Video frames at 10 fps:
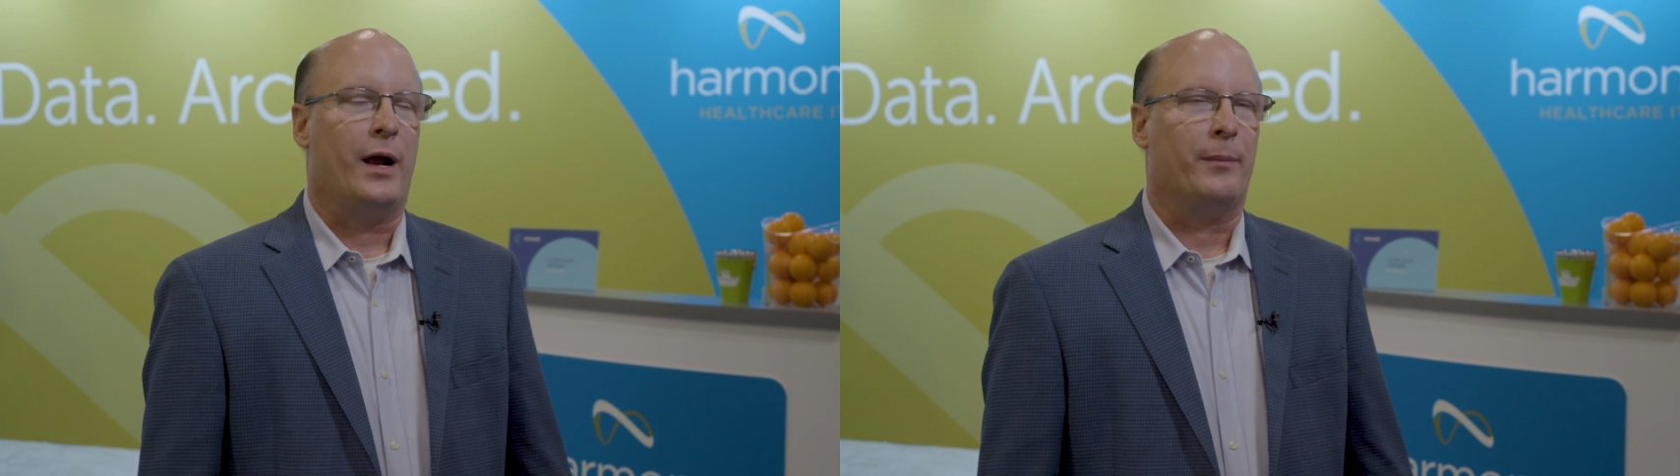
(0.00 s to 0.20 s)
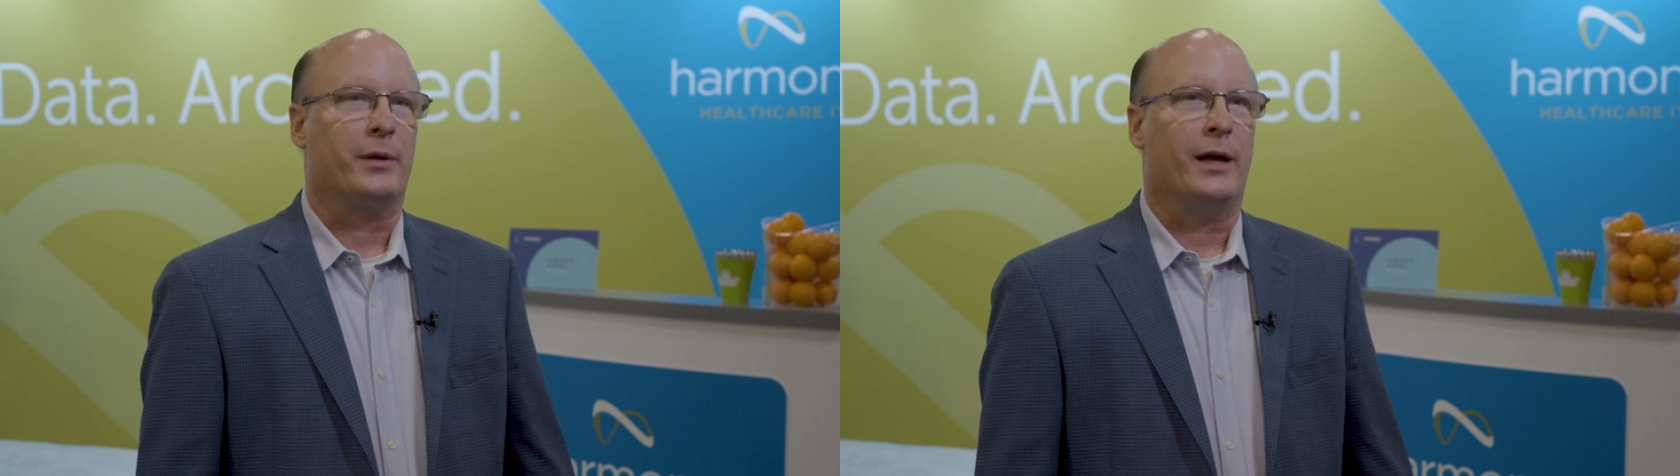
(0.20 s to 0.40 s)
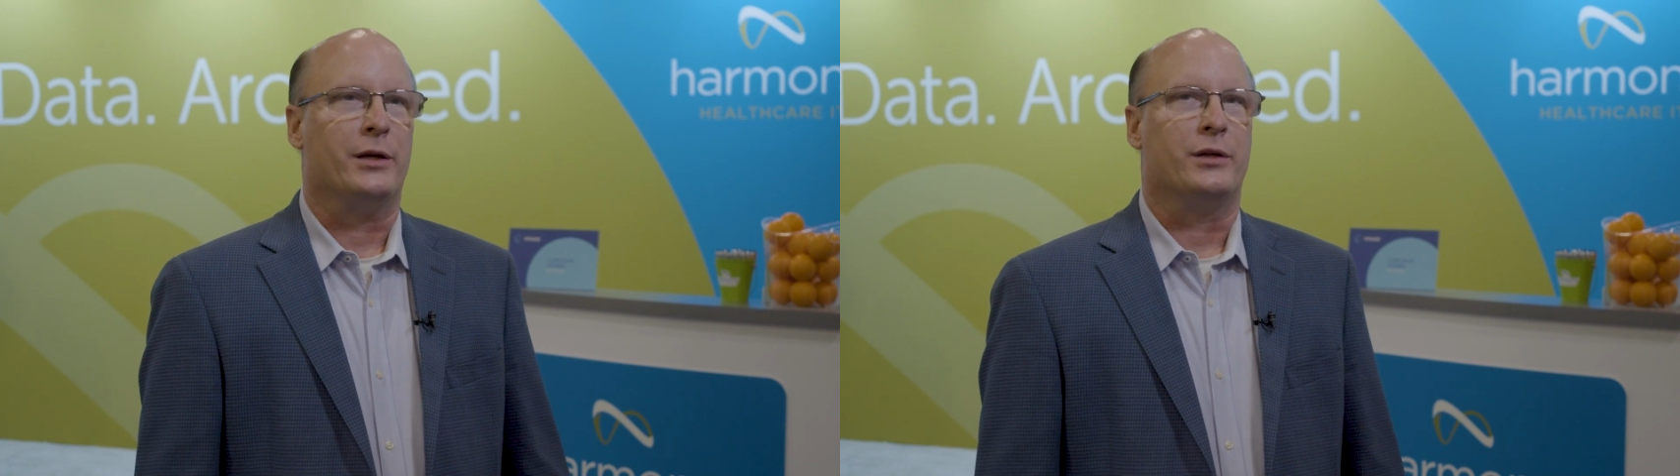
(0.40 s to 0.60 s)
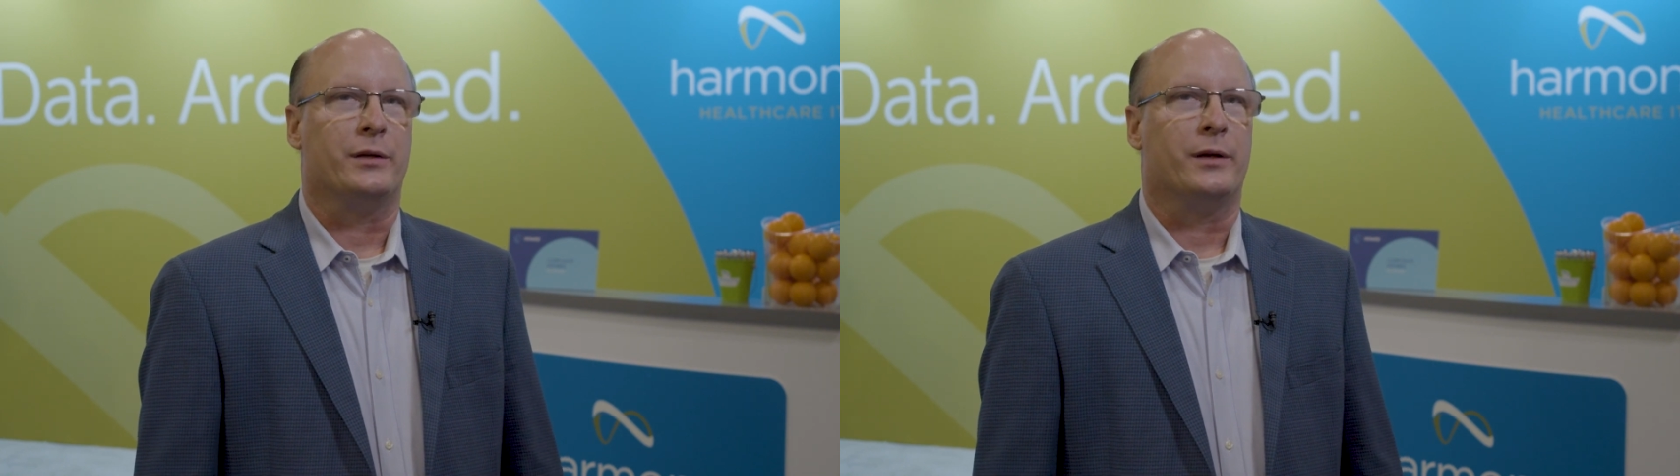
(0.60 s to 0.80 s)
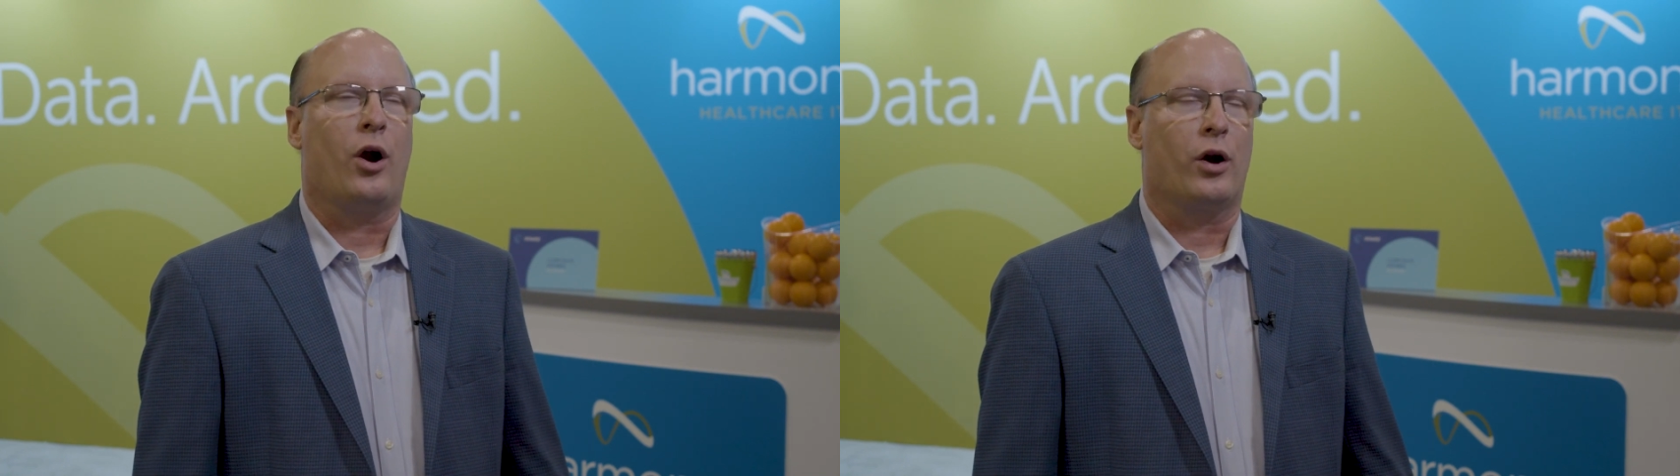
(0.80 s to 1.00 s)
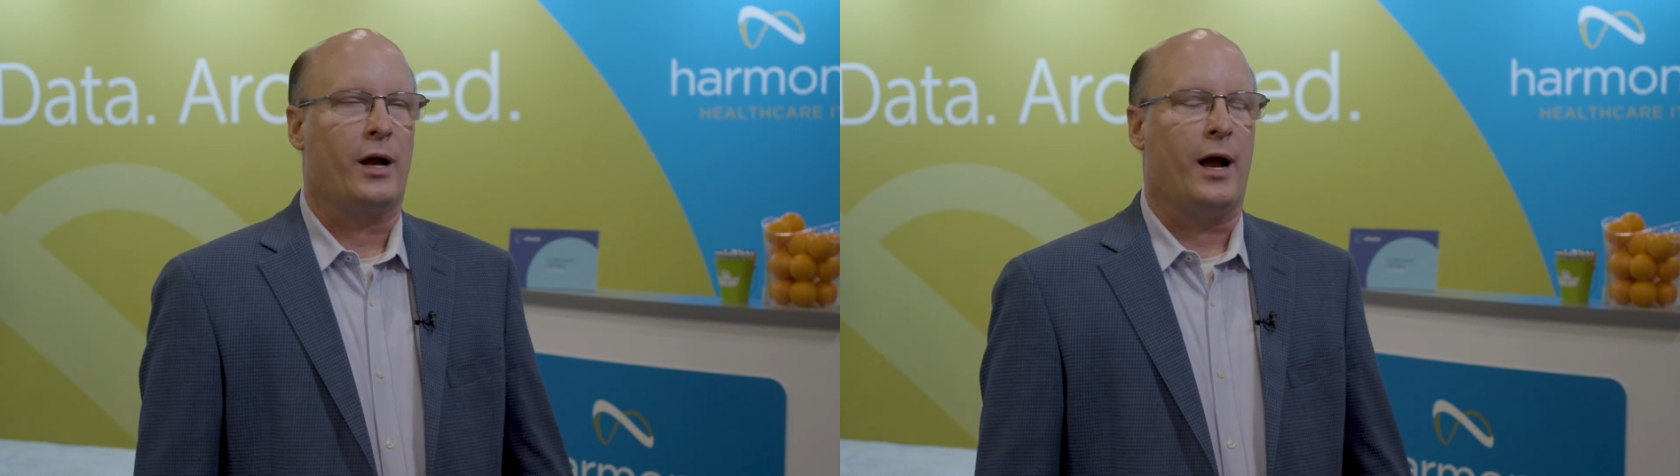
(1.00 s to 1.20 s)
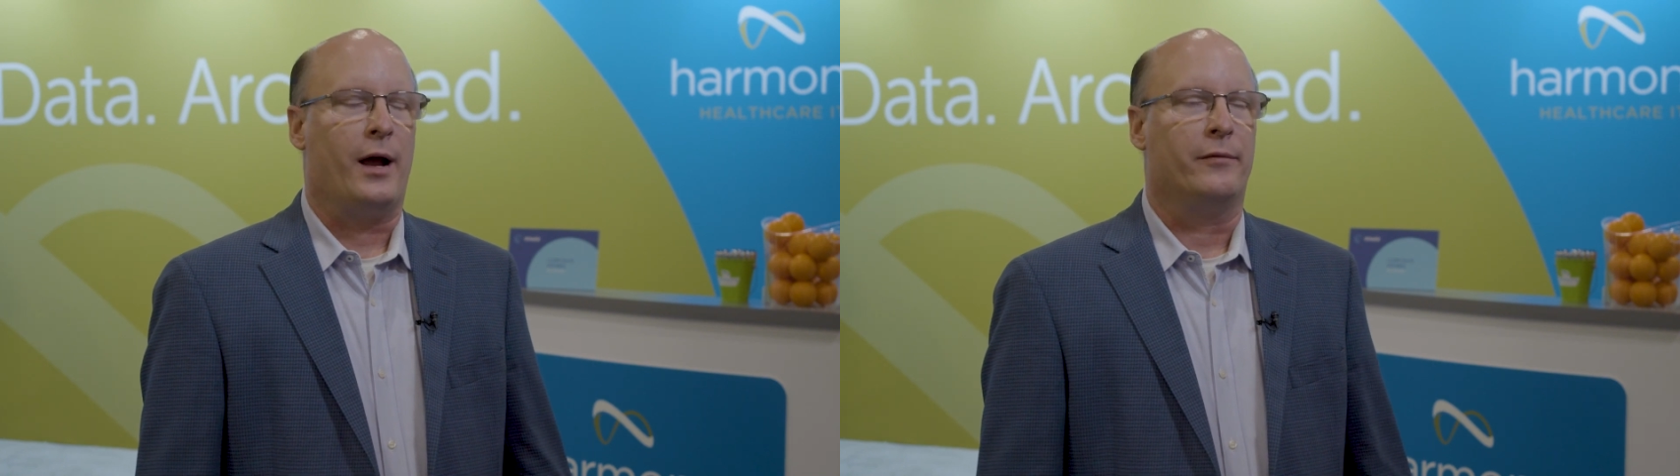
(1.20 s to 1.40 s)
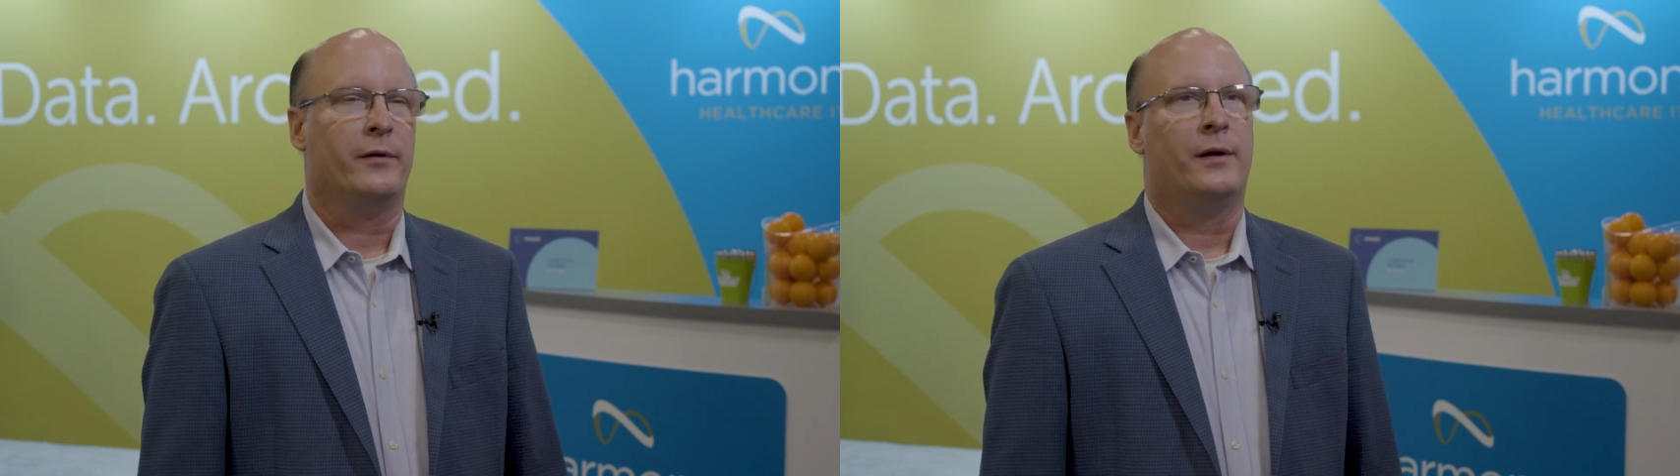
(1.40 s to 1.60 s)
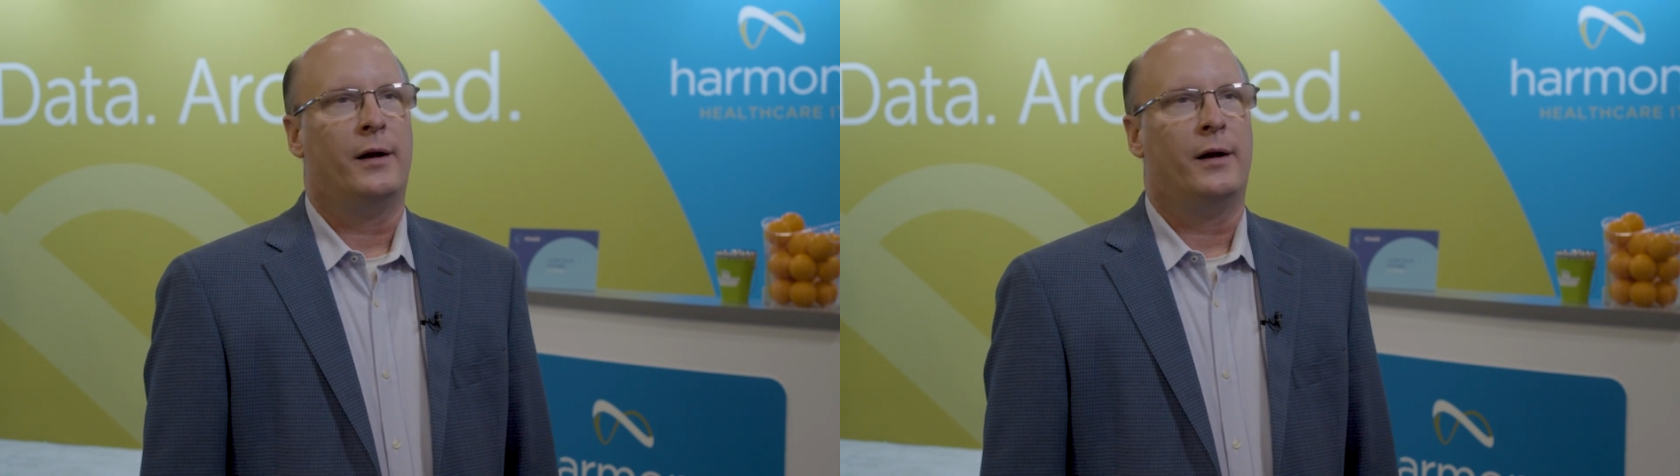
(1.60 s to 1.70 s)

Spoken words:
application archive,